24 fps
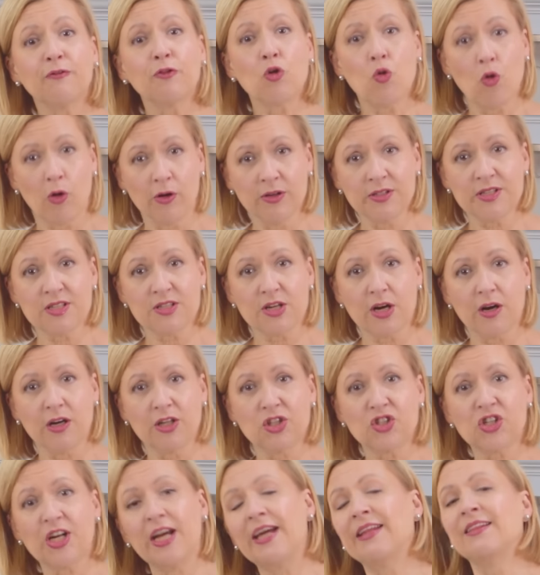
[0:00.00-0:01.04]

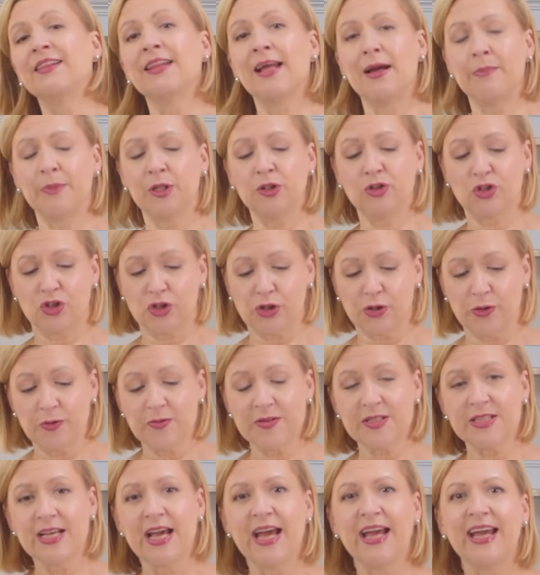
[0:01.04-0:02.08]
cornstarch and lemon
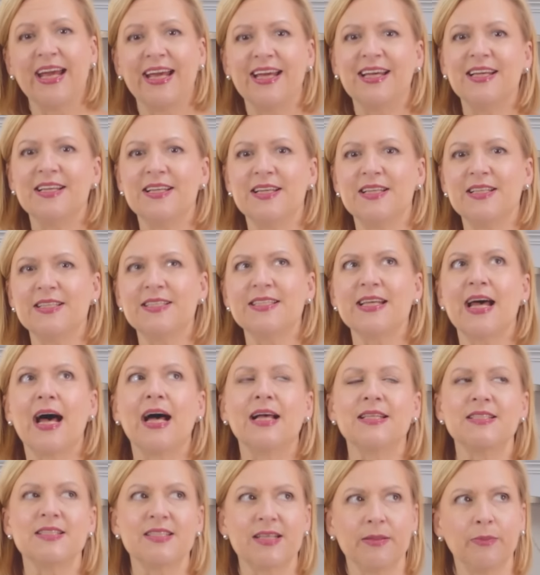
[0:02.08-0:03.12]
juice is a
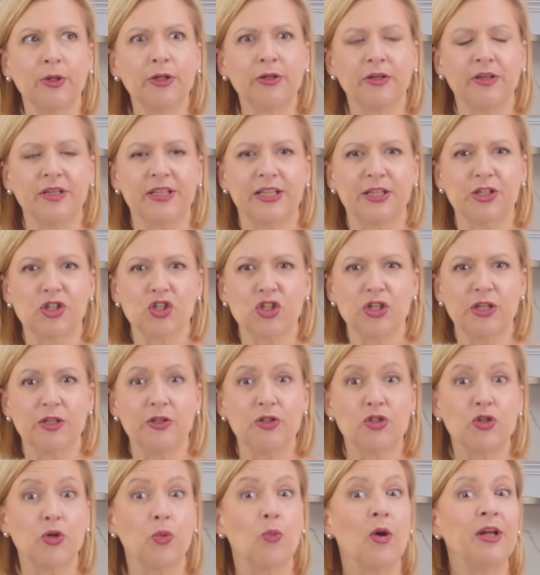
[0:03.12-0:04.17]
similar addition
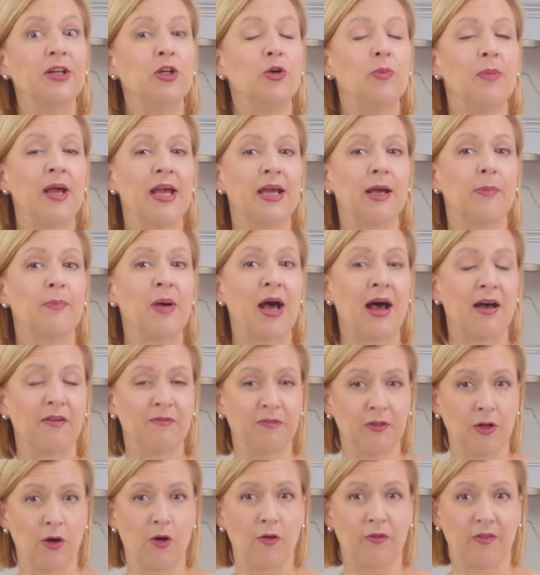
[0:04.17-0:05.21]
to when you make a
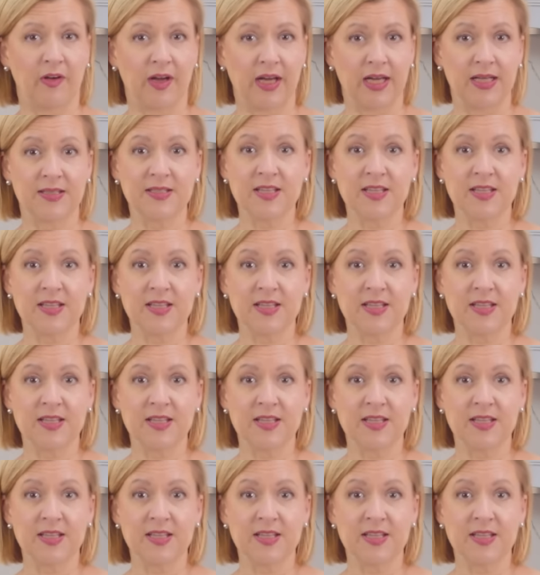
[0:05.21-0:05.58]
pavlova. It's a